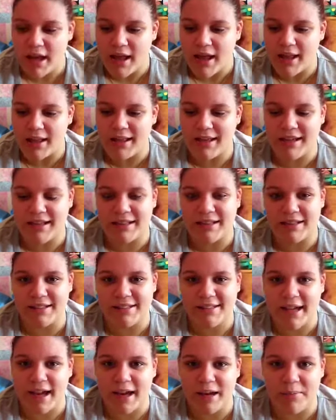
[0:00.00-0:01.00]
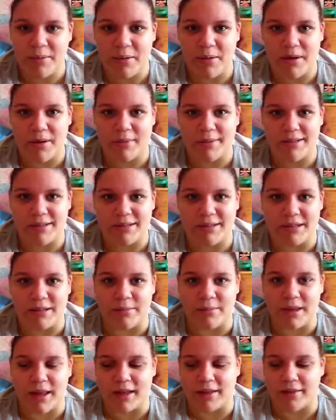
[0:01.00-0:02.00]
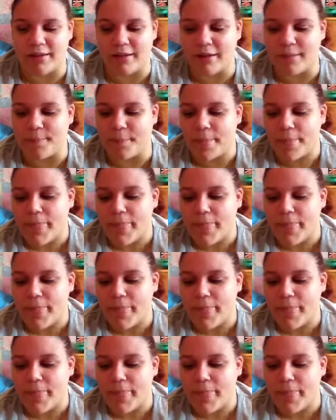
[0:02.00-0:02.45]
It leak a little tiny bit when I'm asleep, but that's it.